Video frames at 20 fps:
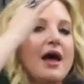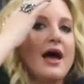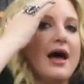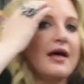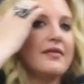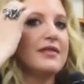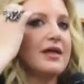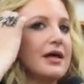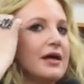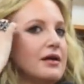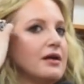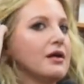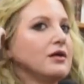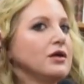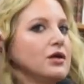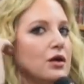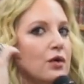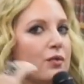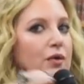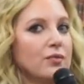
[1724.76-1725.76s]
And then,
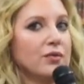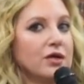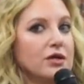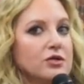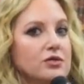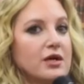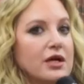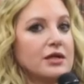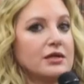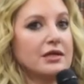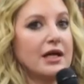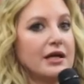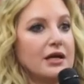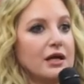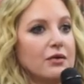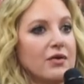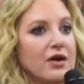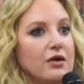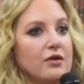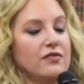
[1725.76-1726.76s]
you know what, we're gonna try the
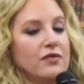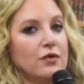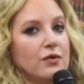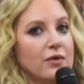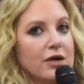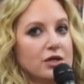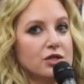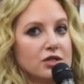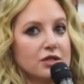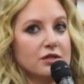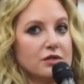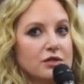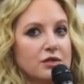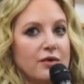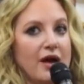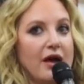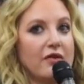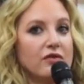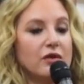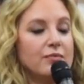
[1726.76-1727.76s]
lightning round a few questions.
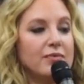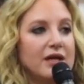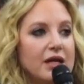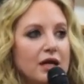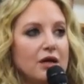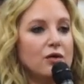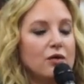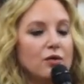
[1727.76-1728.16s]
So everybody